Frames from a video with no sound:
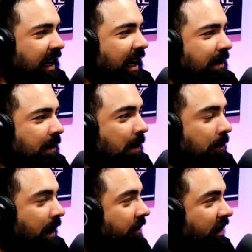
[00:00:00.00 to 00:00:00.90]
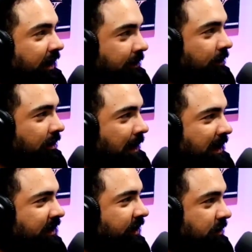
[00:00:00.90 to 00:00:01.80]
And I had my friend, one of my
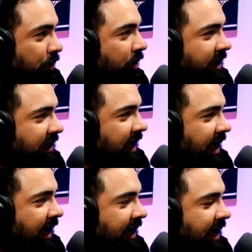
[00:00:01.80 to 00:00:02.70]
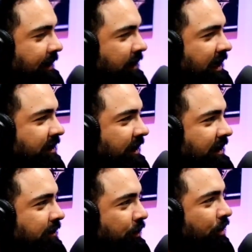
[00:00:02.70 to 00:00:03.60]
best friends, broke his leg. And when I
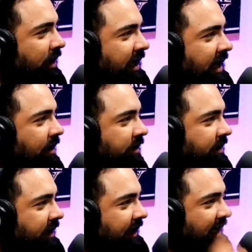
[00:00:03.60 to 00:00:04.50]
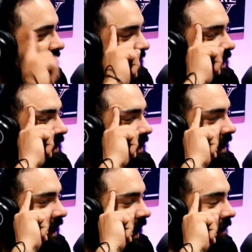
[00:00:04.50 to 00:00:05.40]
saw his broken leg, I was like, that's it.
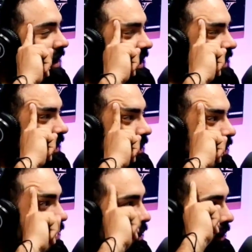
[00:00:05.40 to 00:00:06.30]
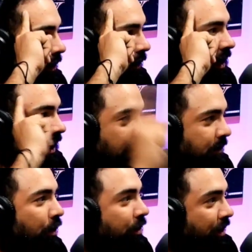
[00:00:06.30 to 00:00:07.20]
I have an idea. We're going to
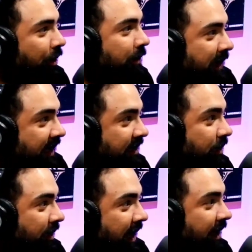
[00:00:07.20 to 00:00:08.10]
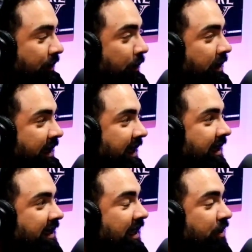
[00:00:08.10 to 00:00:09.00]
get porno because of your leg. So what we did
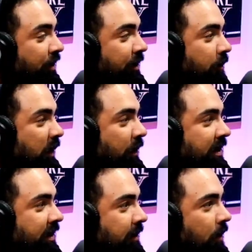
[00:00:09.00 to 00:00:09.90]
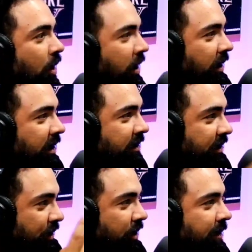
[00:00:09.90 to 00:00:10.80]
is we went to the mall,
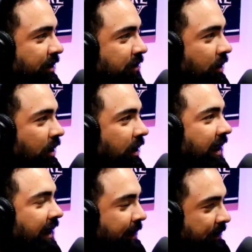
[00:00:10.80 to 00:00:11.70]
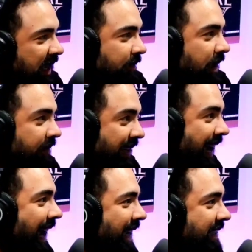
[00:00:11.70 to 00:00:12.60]
to the Gurney Mills Mall. And if you have a
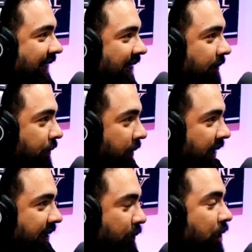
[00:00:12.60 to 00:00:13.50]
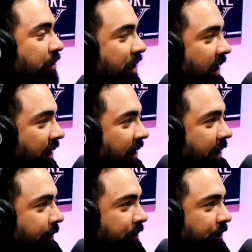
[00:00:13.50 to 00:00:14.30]
cast, they give you a wheelchair.